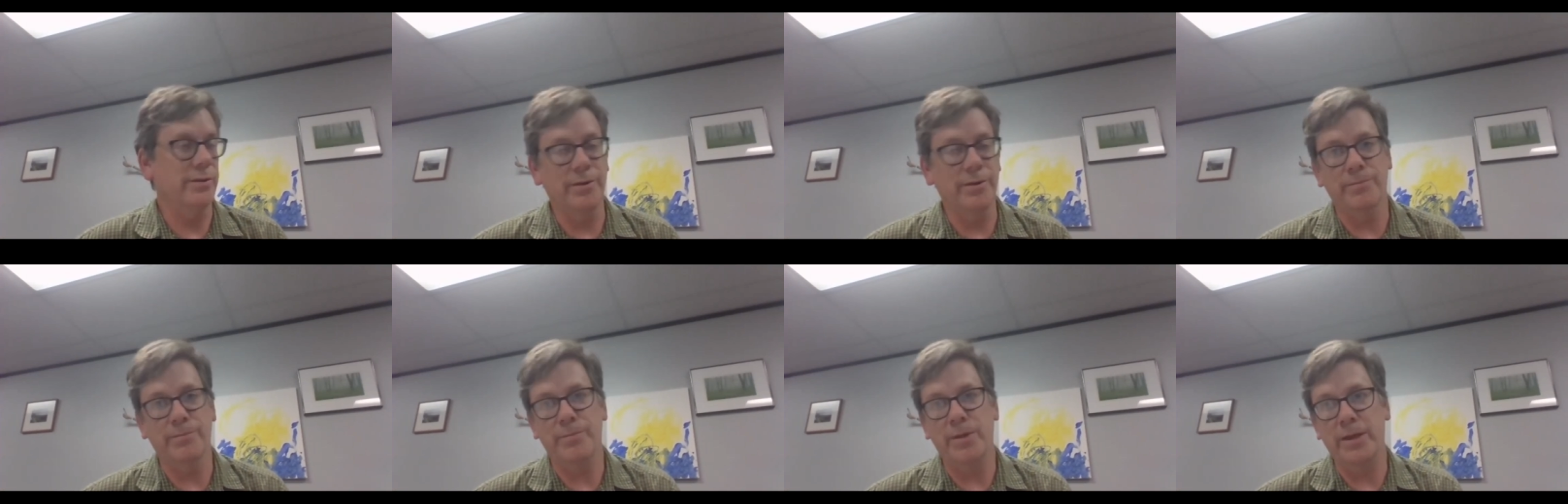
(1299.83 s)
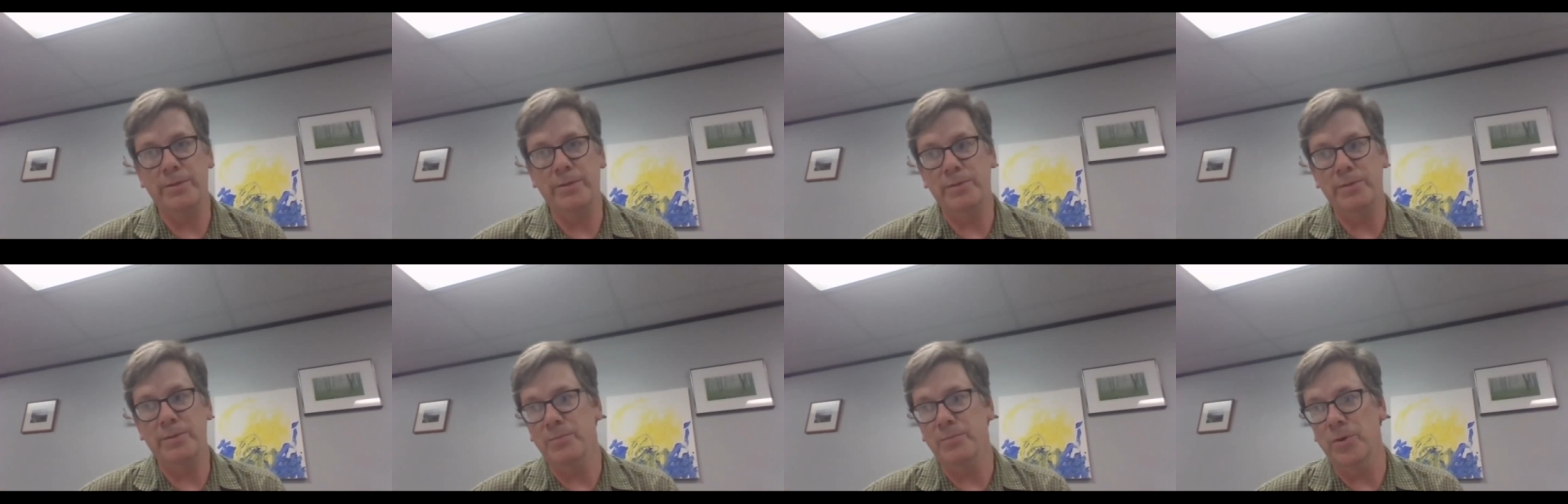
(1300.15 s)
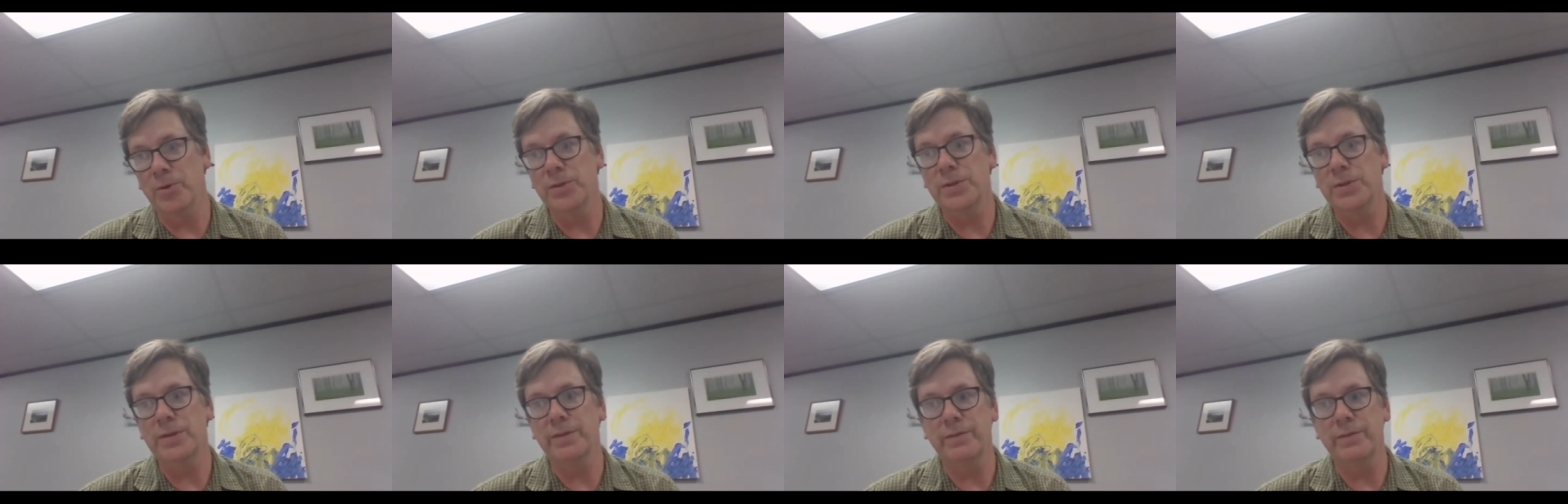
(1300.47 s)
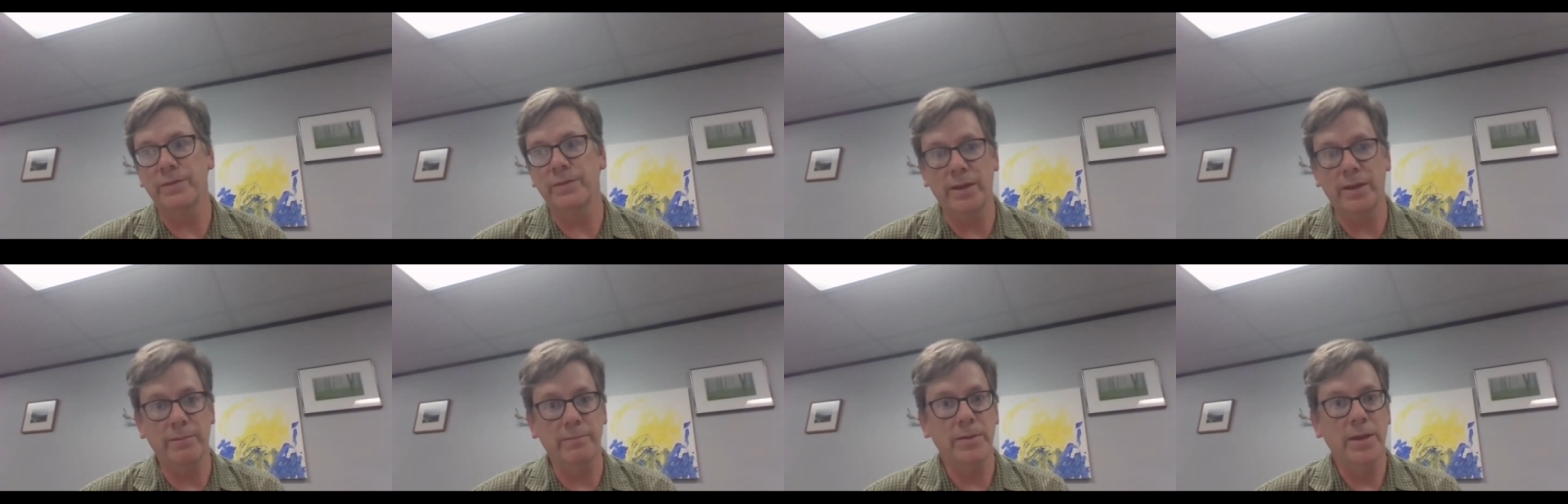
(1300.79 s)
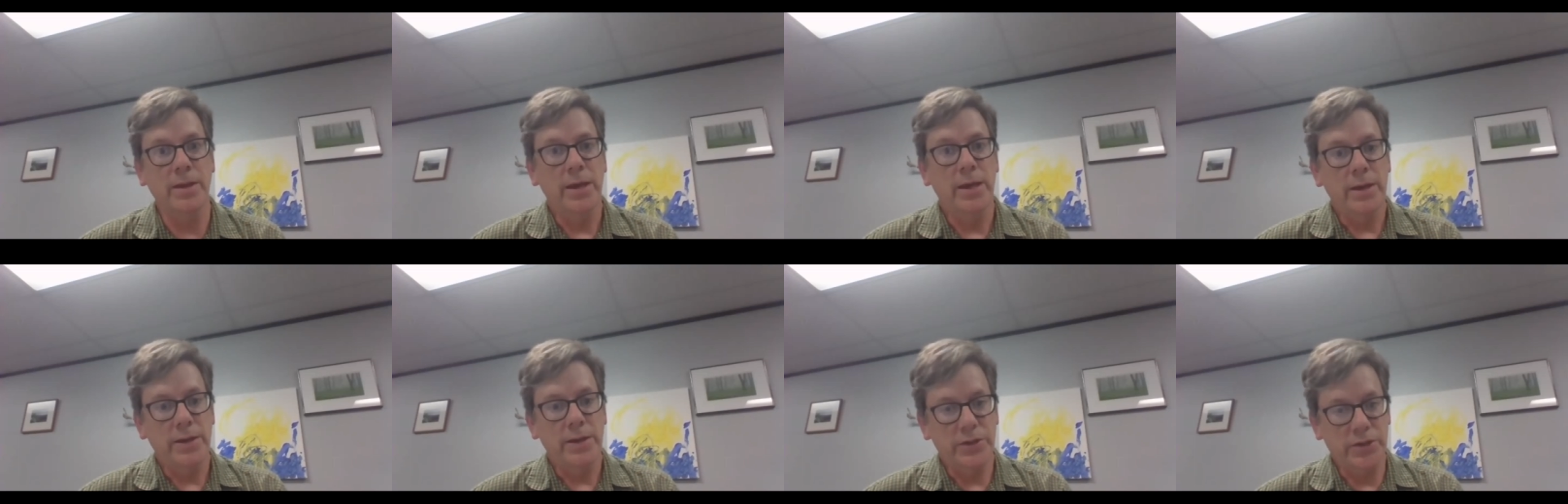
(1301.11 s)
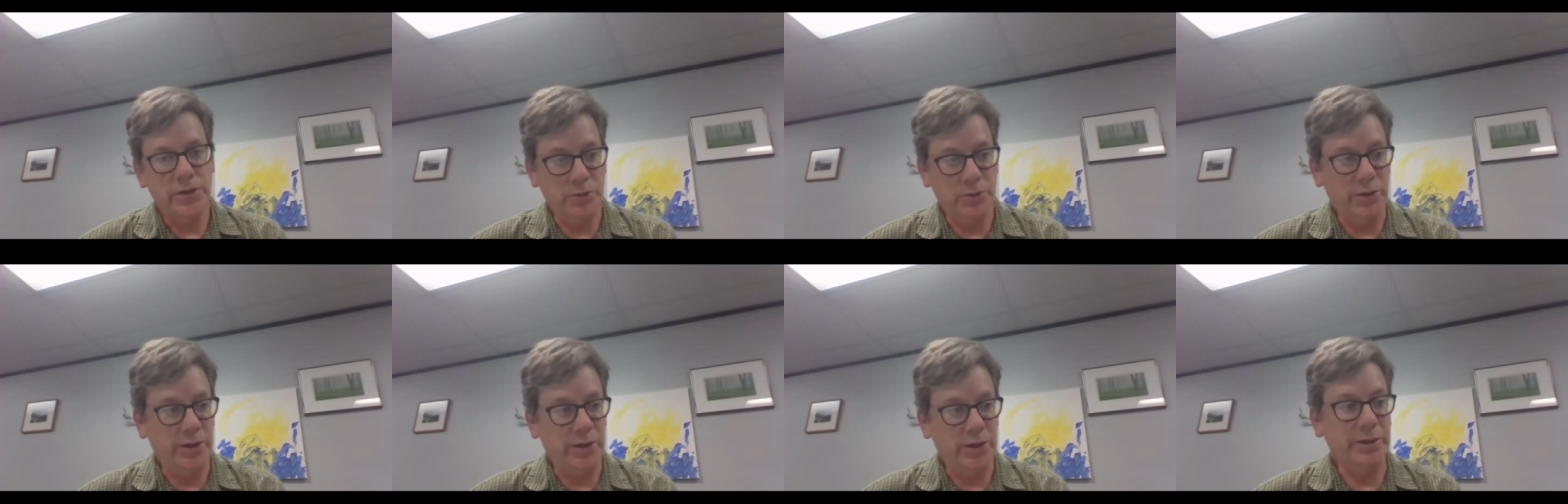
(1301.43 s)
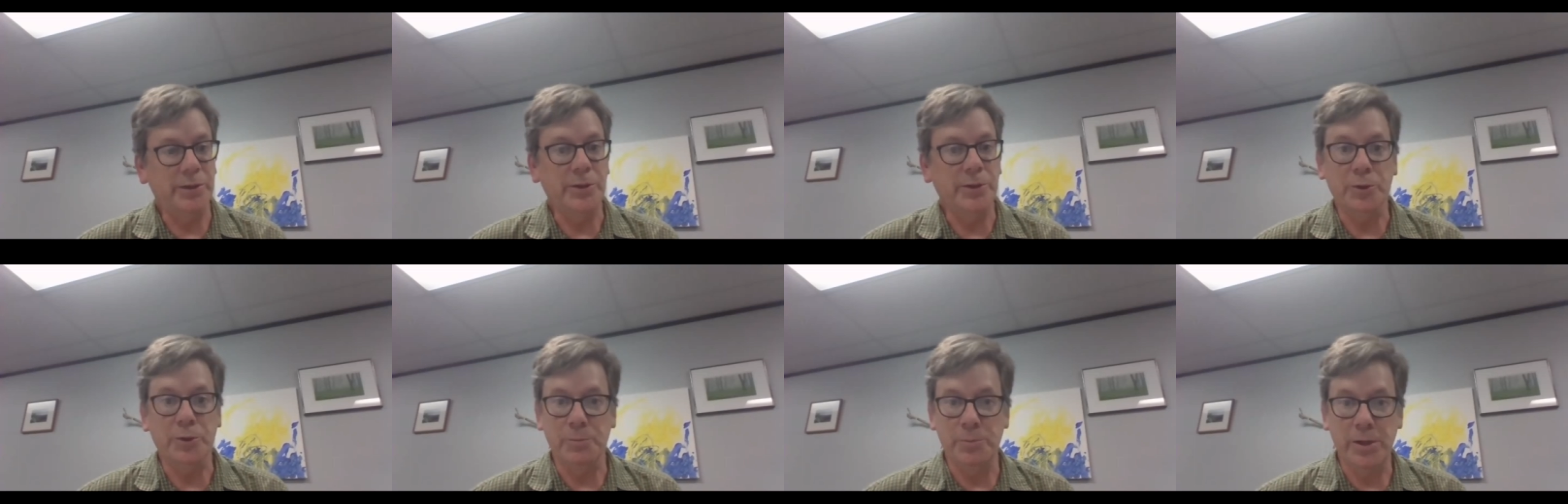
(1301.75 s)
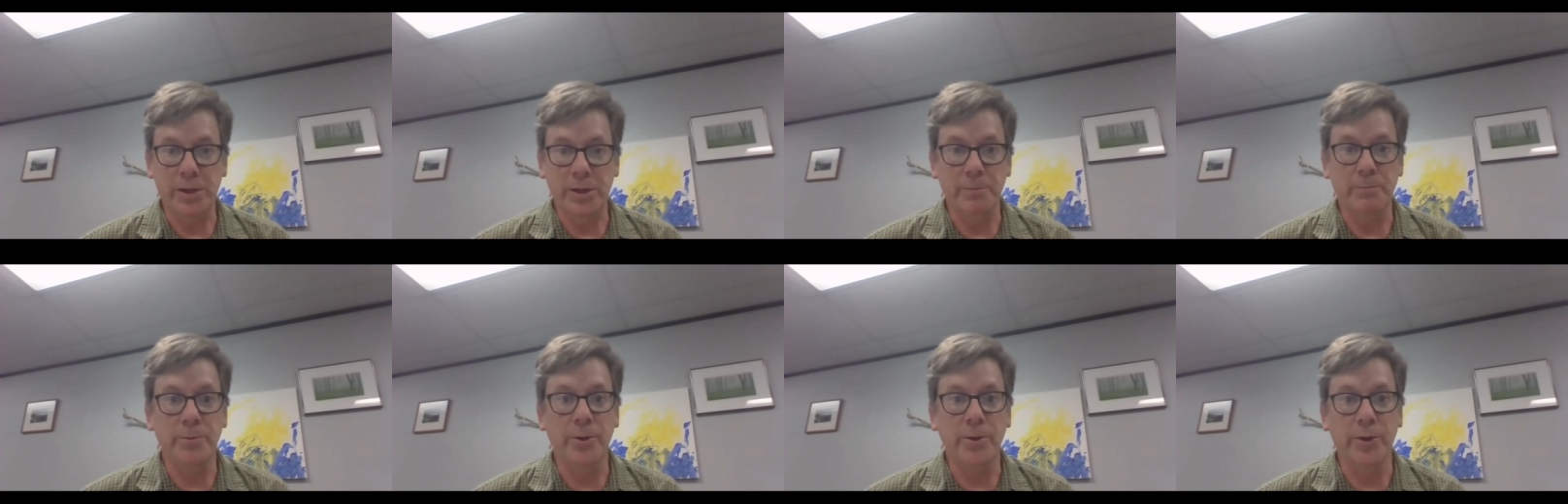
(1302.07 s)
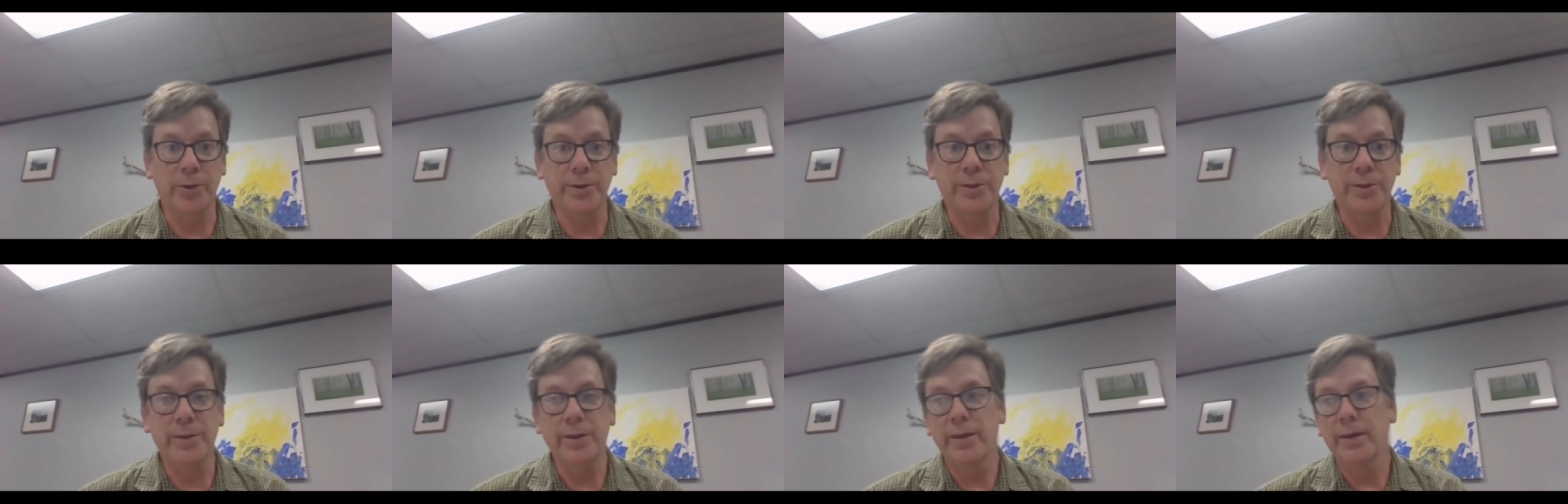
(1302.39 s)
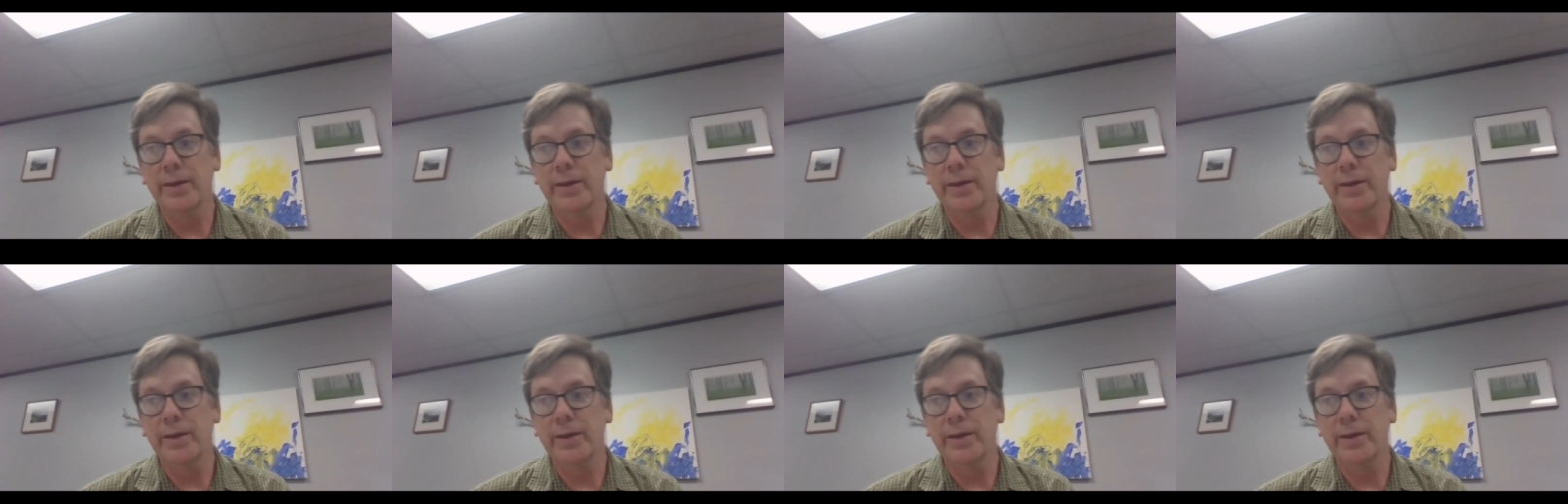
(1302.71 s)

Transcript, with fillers: or maybe most of them, doing a little bit of both